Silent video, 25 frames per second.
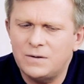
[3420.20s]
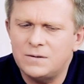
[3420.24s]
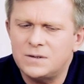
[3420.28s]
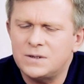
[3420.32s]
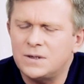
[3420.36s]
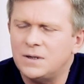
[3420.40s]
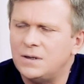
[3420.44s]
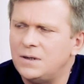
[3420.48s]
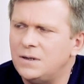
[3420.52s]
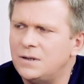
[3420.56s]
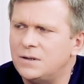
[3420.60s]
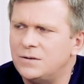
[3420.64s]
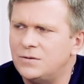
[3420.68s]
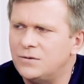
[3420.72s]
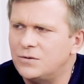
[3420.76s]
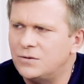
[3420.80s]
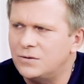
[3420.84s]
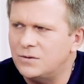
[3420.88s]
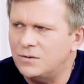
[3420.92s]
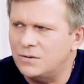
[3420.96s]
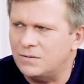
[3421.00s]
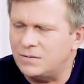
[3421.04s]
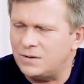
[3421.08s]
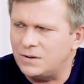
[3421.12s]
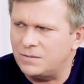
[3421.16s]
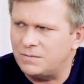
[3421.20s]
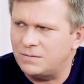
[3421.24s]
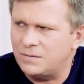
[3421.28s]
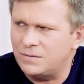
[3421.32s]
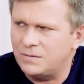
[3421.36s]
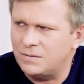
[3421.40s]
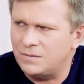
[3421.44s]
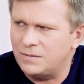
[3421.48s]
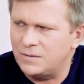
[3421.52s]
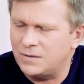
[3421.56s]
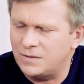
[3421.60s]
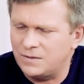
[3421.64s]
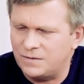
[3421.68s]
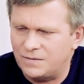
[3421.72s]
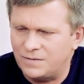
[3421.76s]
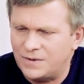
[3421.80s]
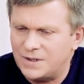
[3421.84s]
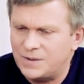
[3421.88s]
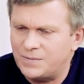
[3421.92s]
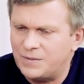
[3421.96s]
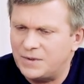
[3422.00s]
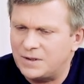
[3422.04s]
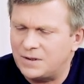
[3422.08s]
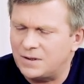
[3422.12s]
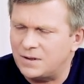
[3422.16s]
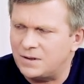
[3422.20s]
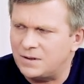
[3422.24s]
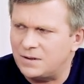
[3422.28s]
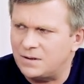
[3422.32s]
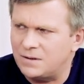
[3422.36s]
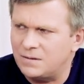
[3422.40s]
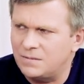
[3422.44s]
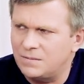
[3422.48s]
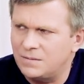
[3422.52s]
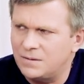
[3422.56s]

upbringing actually being taken care of?